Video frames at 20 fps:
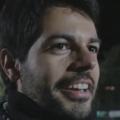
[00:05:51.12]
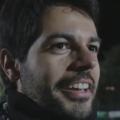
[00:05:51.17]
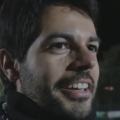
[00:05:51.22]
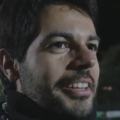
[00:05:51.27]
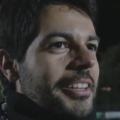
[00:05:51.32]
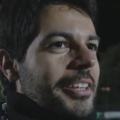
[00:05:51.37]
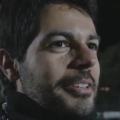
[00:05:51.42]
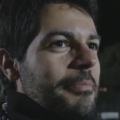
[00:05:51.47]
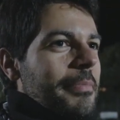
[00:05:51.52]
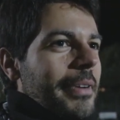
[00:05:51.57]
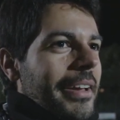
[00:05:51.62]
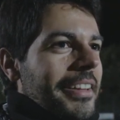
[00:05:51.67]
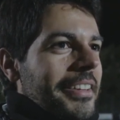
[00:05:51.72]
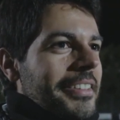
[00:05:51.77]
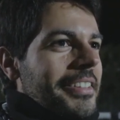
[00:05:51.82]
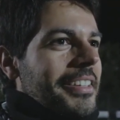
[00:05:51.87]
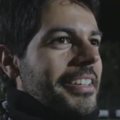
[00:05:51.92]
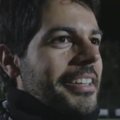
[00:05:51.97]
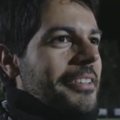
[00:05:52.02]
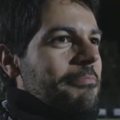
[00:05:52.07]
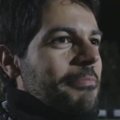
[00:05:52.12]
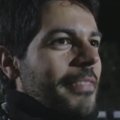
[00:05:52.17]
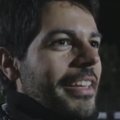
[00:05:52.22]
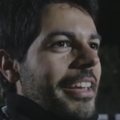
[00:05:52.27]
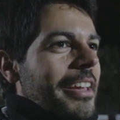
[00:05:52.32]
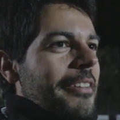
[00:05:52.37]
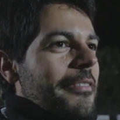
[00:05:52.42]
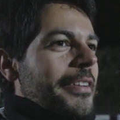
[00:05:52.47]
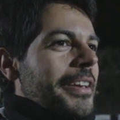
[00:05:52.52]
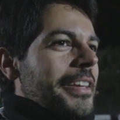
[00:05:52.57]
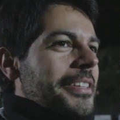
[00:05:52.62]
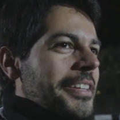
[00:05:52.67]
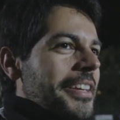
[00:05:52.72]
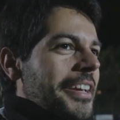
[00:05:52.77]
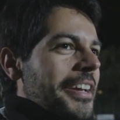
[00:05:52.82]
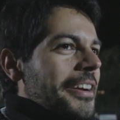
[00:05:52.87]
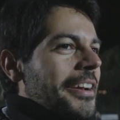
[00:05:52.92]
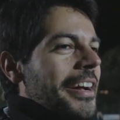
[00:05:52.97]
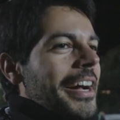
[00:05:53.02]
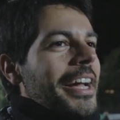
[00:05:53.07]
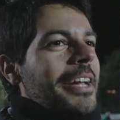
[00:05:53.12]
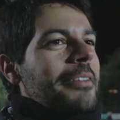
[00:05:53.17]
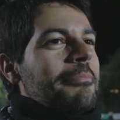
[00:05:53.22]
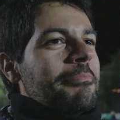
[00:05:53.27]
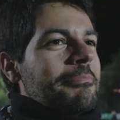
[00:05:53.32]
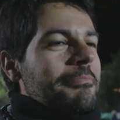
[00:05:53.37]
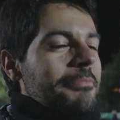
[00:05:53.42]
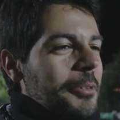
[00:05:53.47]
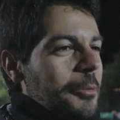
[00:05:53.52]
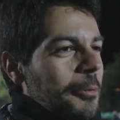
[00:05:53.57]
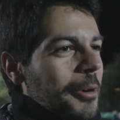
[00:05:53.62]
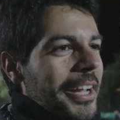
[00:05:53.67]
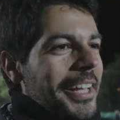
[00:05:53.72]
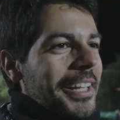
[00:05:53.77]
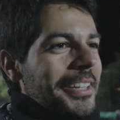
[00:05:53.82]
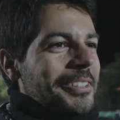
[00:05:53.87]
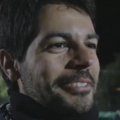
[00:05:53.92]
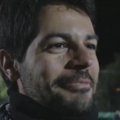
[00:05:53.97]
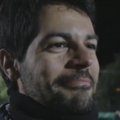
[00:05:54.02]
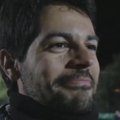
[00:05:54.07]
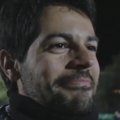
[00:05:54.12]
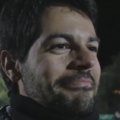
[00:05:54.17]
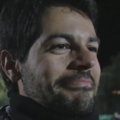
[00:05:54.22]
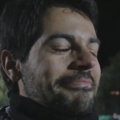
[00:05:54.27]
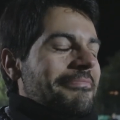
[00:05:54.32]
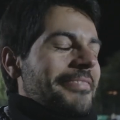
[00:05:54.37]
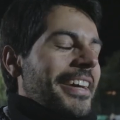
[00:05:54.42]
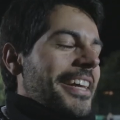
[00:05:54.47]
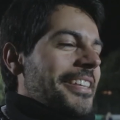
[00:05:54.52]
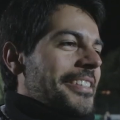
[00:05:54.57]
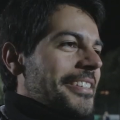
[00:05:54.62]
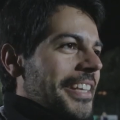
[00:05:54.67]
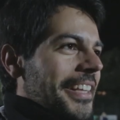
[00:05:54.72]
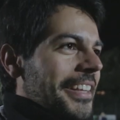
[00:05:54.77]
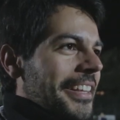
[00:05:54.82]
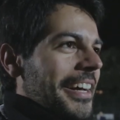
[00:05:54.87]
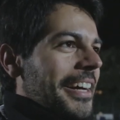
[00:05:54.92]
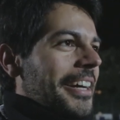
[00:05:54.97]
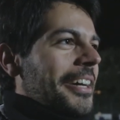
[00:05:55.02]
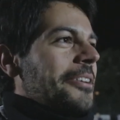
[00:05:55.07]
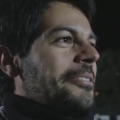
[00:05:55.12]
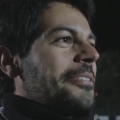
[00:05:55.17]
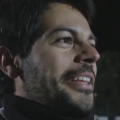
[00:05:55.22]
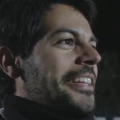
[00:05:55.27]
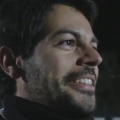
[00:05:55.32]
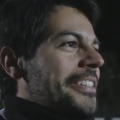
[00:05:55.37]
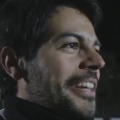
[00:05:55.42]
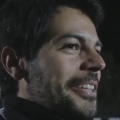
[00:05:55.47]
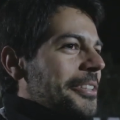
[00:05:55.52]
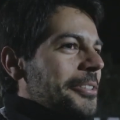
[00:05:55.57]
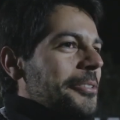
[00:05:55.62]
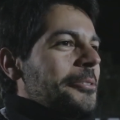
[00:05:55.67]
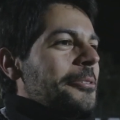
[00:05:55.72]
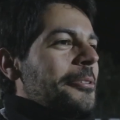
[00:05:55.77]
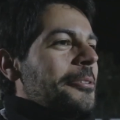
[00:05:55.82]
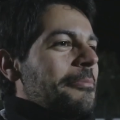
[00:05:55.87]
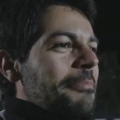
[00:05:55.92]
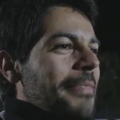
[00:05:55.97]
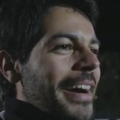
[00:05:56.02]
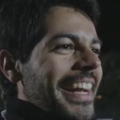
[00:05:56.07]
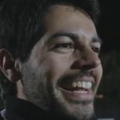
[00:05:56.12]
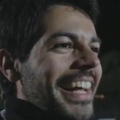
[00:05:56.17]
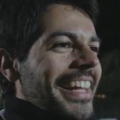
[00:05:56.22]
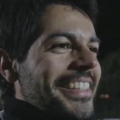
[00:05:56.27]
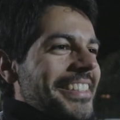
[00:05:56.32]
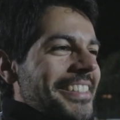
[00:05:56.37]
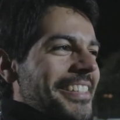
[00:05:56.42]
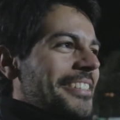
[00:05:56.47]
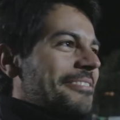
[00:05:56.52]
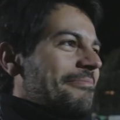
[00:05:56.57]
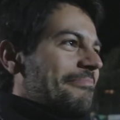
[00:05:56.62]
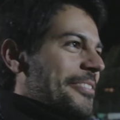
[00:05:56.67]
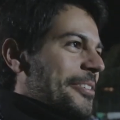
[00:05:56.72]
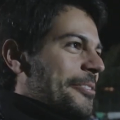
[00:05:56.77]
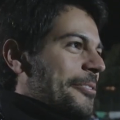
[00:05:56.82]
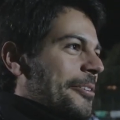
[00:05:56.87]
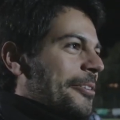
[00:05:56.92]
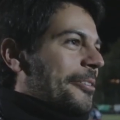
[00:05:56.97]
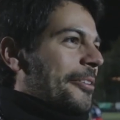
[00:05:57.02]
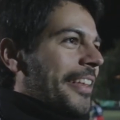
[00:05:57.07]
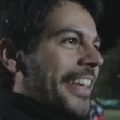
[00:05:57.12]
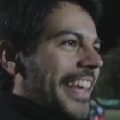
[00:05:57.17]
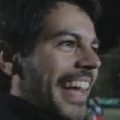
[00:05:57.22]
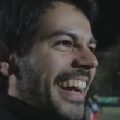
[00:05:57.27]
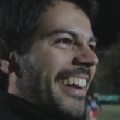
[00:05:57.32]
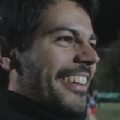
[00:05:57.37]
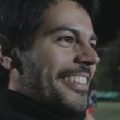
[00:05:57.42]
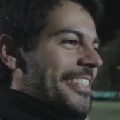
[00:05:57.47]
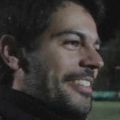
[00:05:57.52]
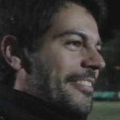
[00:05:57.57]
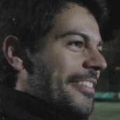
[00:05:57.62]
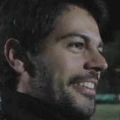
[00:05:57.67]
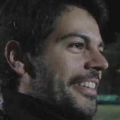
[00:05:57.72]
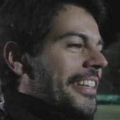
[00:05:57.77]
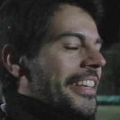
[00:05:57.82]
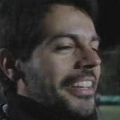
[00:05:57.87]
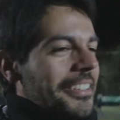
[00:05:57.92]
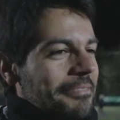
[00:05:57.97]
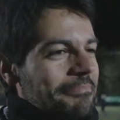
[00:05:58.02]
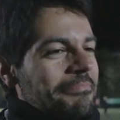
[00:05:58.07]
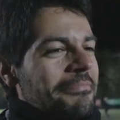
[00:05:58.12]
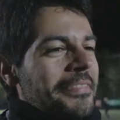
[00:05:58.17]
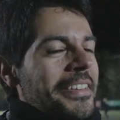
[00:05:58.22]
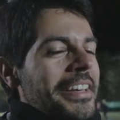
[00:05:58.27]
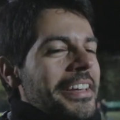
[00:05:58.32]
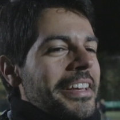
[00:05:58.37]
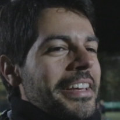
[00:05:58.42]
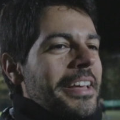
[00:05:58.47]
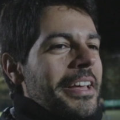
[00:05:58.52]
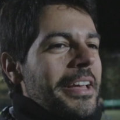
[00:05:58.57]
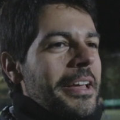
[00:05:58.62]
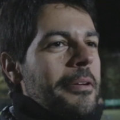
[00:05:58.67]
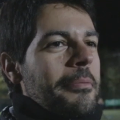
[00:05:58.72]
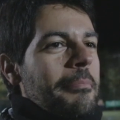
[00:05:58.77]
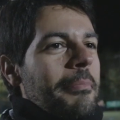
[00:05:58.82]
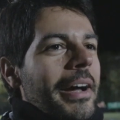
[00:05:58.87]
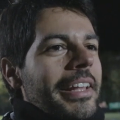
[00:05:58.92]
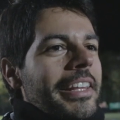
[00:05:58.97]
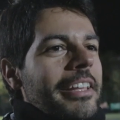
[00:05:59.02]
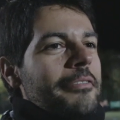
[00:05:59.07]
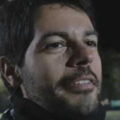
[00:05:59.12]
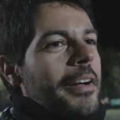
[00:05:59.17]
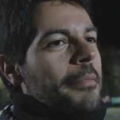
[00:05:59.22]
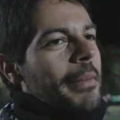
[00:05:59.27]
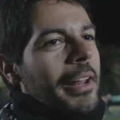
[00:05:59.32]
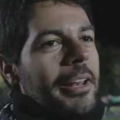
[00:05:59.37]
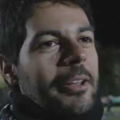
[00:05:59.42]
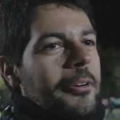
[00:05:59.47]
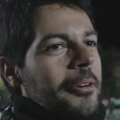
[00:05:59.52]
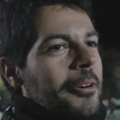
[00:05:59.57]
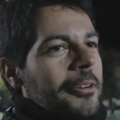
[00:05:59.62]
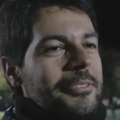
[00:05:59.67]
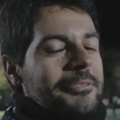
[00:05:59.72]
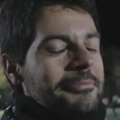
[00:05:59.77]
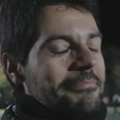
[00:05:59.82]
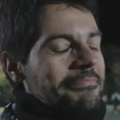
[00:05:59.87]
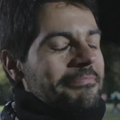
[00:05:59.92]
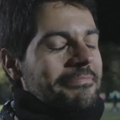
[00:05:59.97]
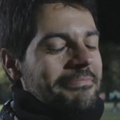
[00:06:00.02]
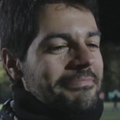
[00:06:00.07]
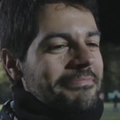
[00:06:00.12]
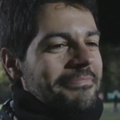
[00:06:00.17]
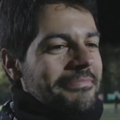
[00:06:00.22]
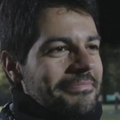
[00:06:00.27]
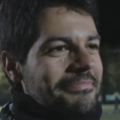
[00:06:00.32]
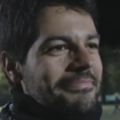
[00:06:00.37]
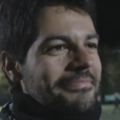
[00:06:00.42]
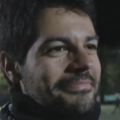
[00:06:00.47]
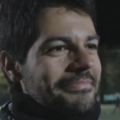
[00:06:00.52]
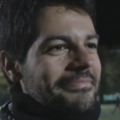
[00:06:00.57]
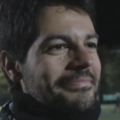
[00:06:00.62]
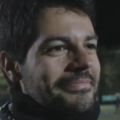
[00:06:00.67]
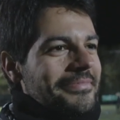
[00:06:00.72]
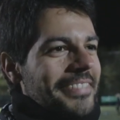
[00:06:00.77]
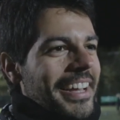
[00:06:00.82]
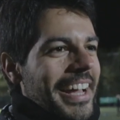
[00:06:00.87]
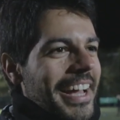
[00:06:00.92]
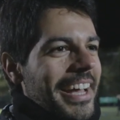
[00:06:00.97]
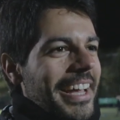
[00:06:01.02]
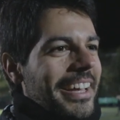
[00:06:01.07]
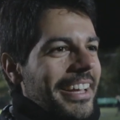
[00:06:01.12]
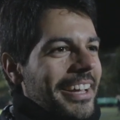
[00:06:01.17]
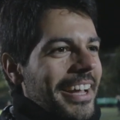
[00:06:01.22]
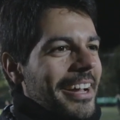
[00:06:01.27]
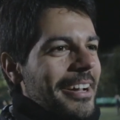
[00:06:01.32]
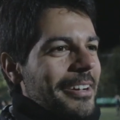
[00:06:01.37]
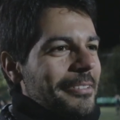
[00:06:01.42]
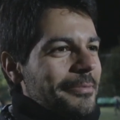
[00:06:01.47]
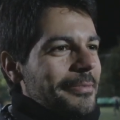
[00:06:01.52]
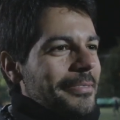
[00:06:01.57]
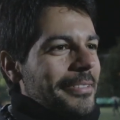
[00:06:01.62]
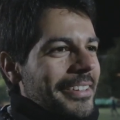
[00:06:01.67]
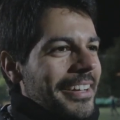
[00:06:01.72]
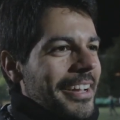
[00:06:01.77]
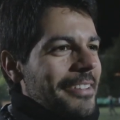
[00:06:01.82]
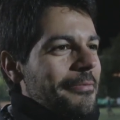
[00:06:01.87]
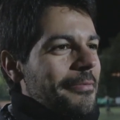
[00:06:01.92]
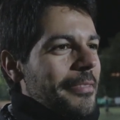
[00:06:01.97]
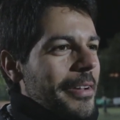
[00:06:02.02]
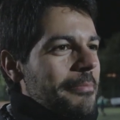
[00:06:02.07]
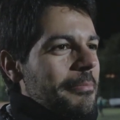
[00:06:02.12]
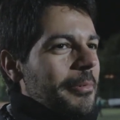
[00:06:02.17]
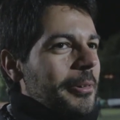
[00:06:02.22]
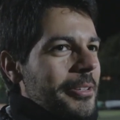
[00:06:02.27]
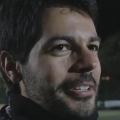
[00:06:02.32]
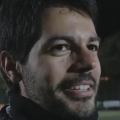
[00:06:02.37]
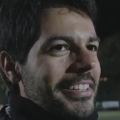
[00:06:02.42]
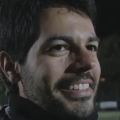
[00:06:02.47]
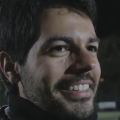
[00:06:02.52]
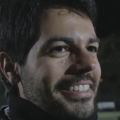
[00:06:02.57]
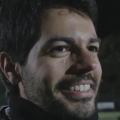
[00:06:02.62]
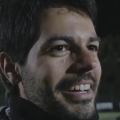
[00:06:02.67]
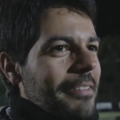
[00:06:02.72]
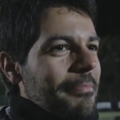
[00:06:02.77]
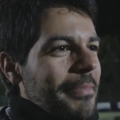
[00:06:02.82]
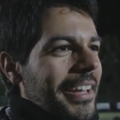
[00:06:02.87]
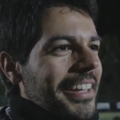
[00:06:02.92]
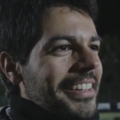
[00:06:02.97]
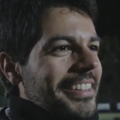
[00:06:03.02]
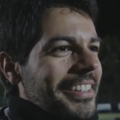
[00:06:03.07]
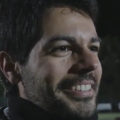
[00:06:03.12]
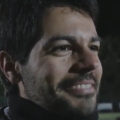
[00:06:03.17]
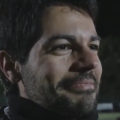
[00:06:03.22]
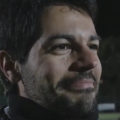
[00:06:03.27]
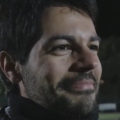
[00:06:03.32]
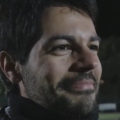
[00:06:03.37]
It depends. If he's here, I'm quiet. I sit down. I try to balance, the aggressivity. But if I'm alone, I'm famous a bit